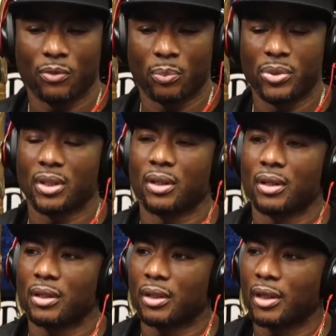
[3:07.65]
would be a
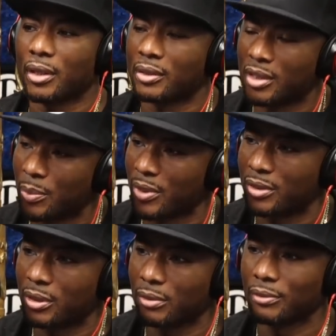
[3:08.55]

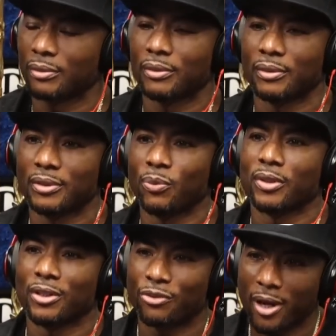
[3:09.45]
exhibit to one
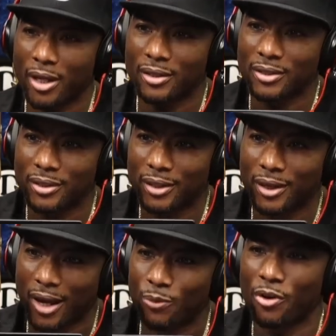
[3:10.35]
of the greatest
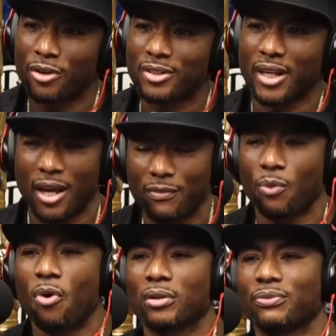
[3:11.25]
N-words to ever
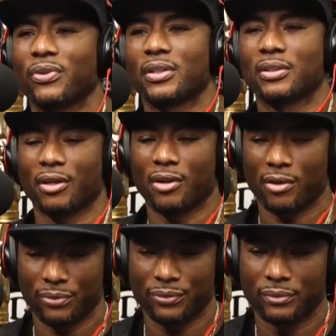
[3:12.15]
walk the face of the
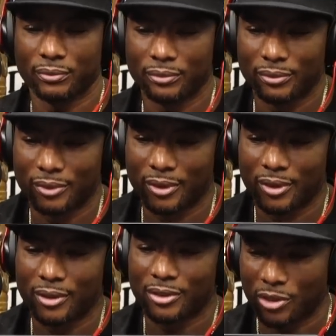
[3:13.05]
earth. Mm -hmm.
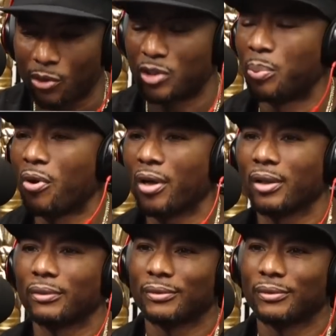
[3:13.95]
Soulja Boy.